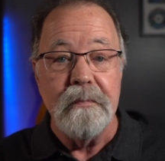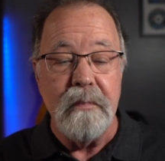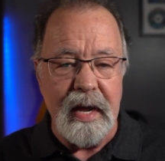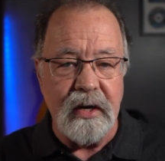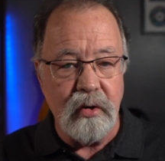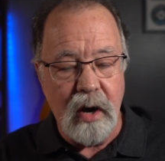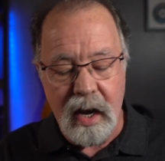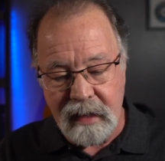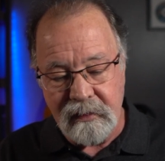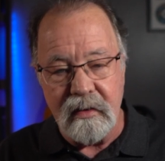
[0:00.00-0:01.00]

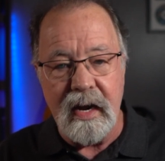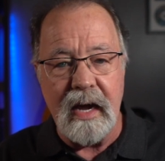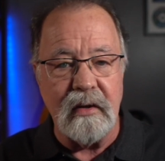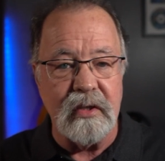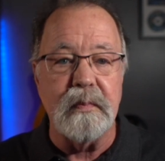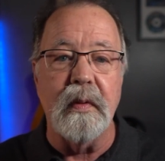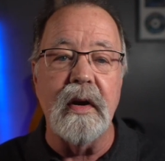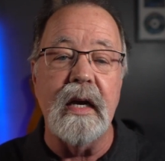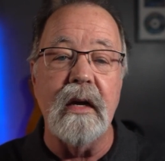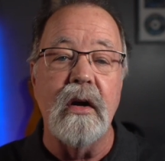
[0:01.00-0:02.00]
Medtronic, they're down in
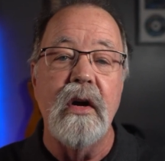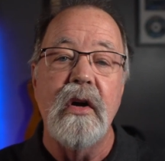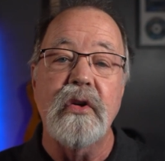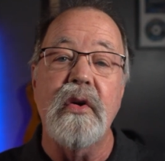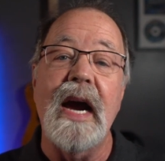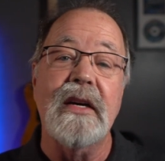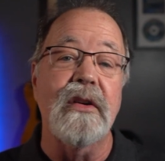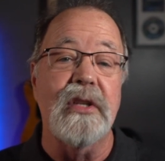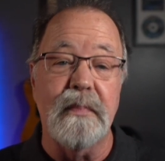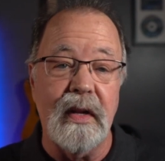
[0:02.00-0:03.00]
Spring Hill. Tractor
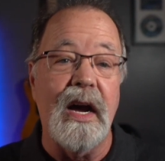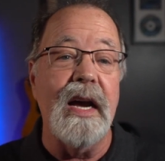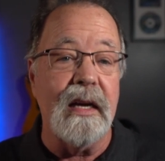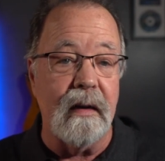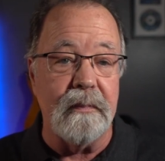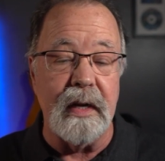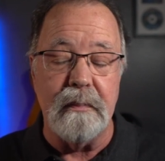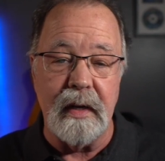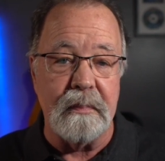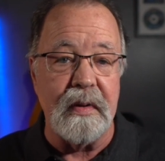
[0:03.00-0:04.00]
Supply Company,
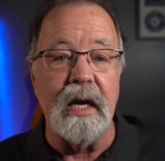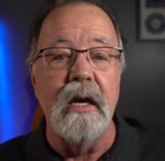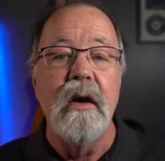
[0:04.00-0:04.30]
big.